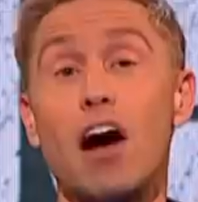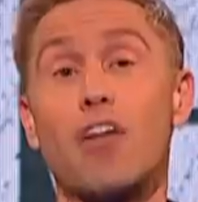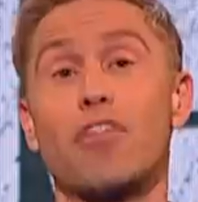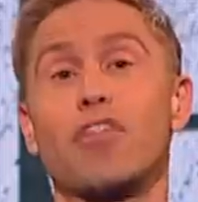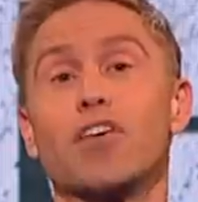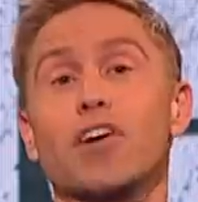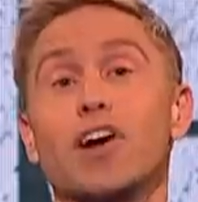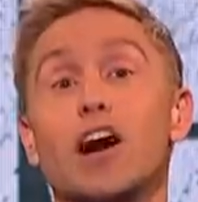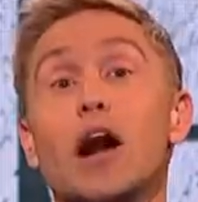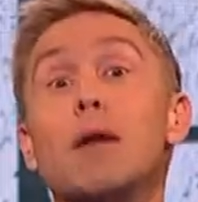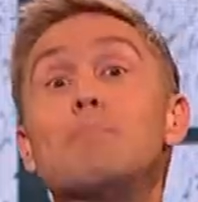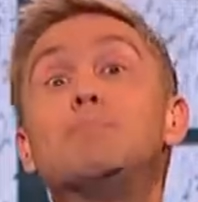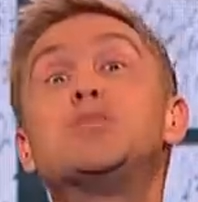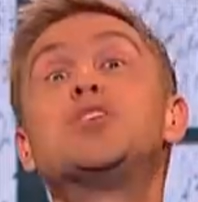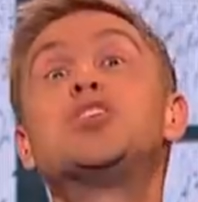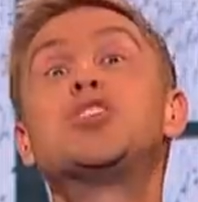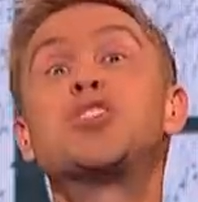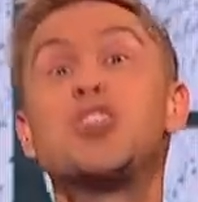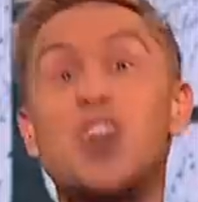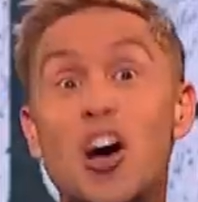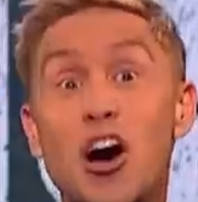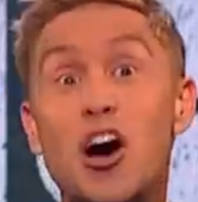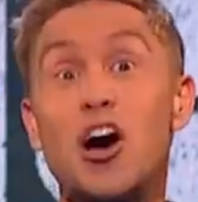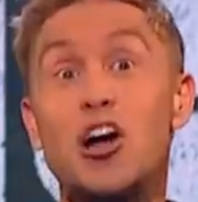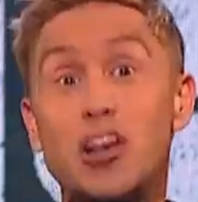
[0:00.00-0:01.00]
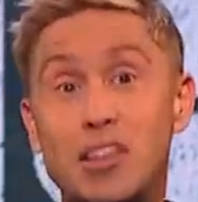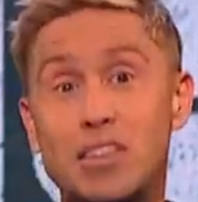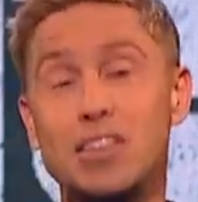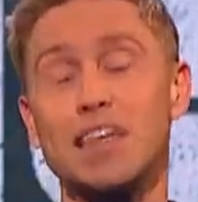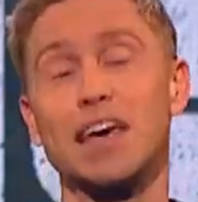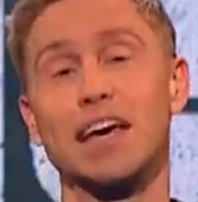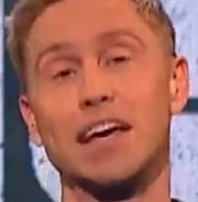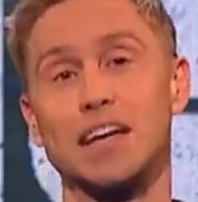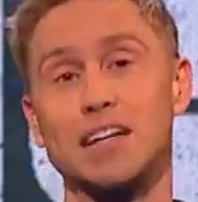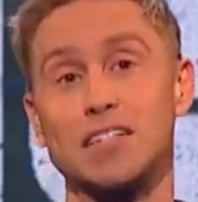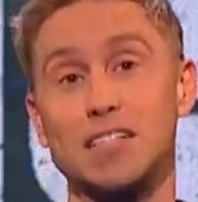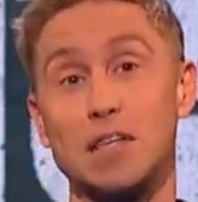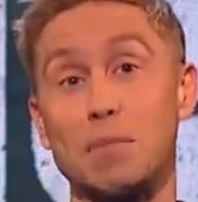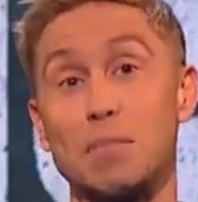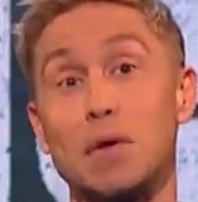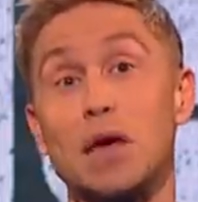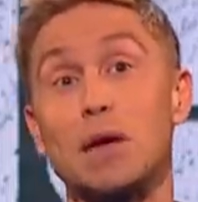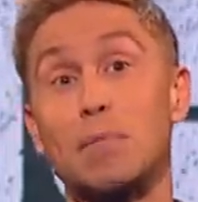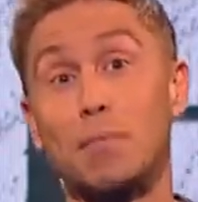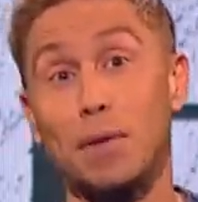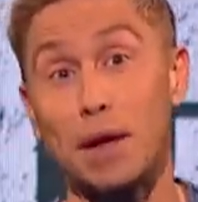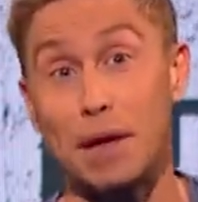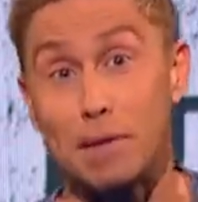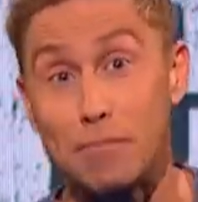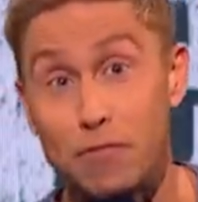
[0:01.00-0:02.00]
other absurd things they're
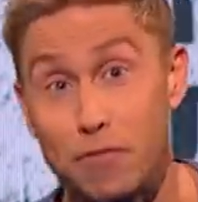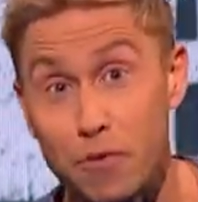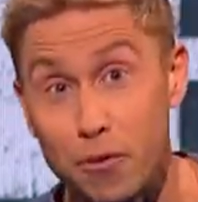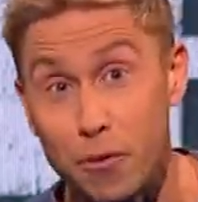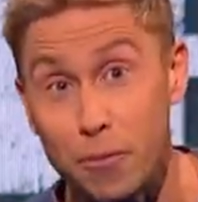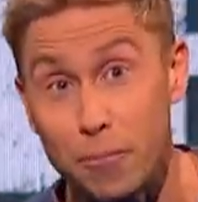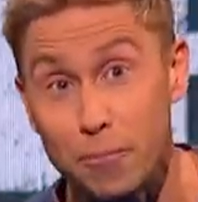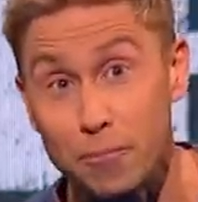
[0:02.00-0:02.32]
being blamed for.